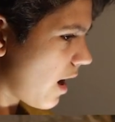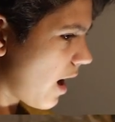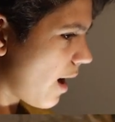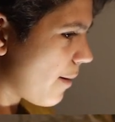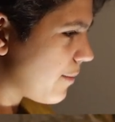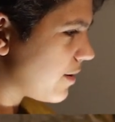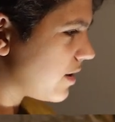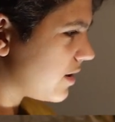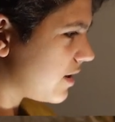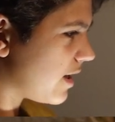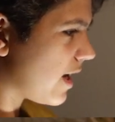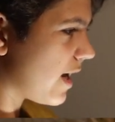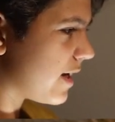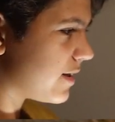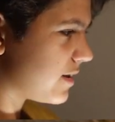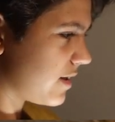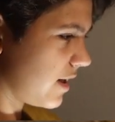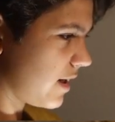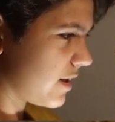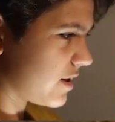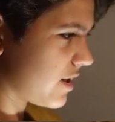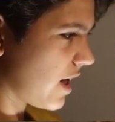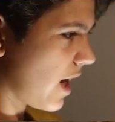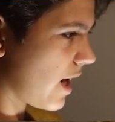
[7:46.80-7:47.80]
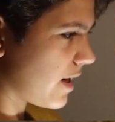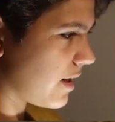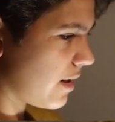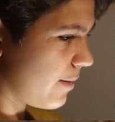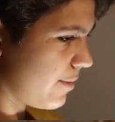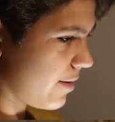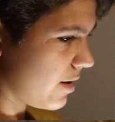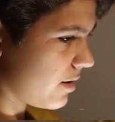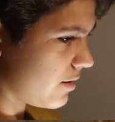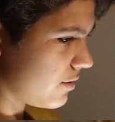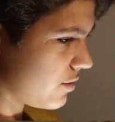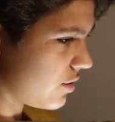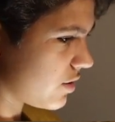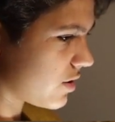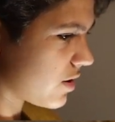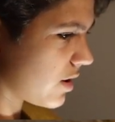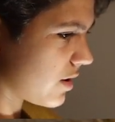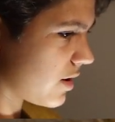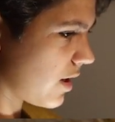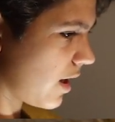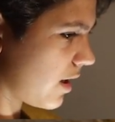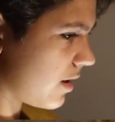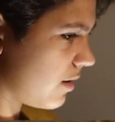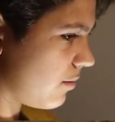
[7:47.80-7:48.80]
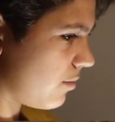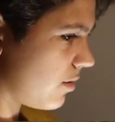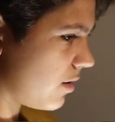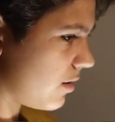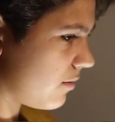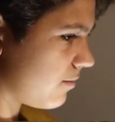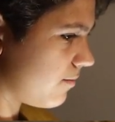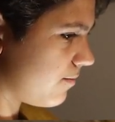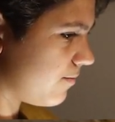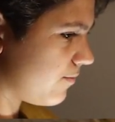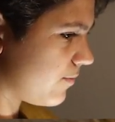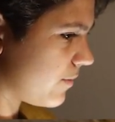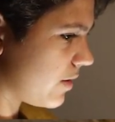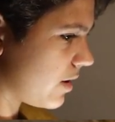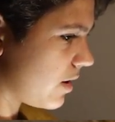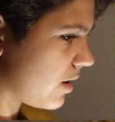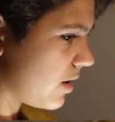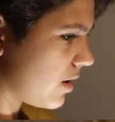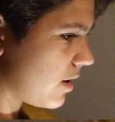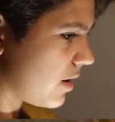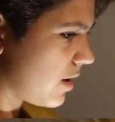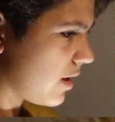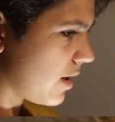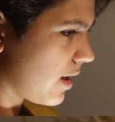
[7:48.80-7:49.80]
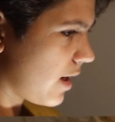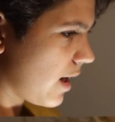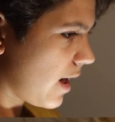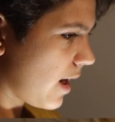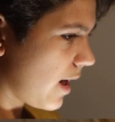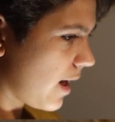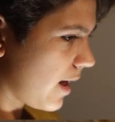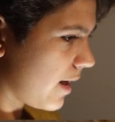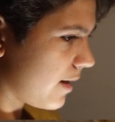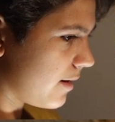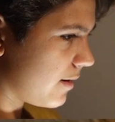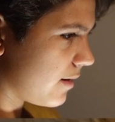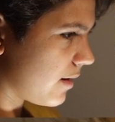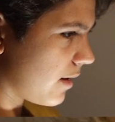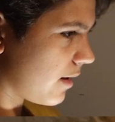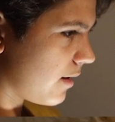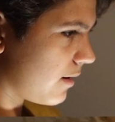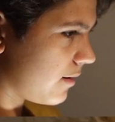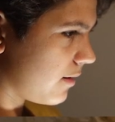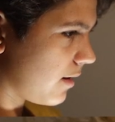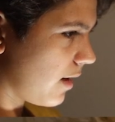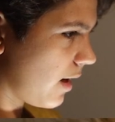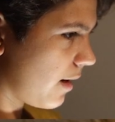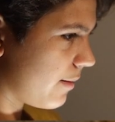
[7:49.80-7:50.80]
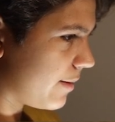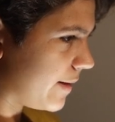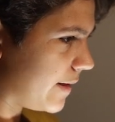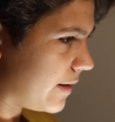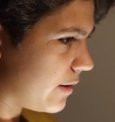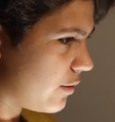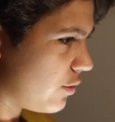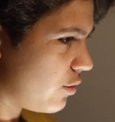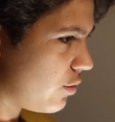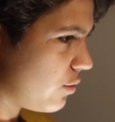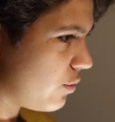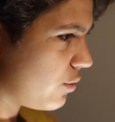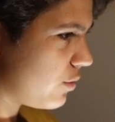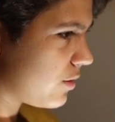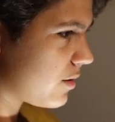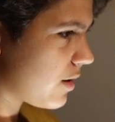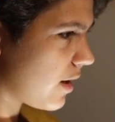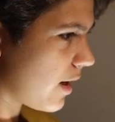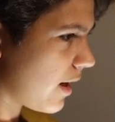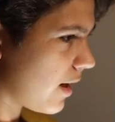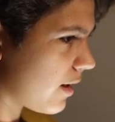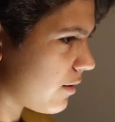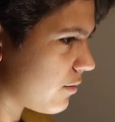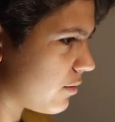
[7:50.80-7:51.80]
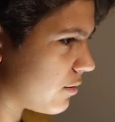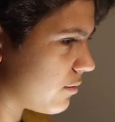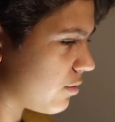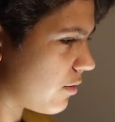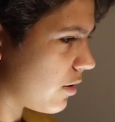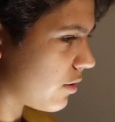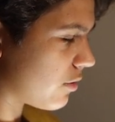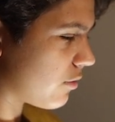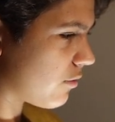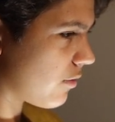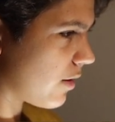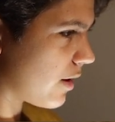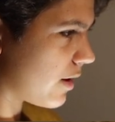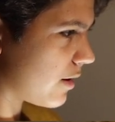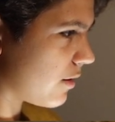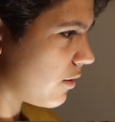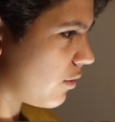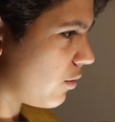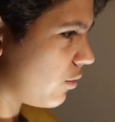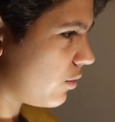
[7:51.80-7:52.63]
I'm gonna dehaze it a tiny bit, just a tiny bit. And then, I mean, who the heck would want grain?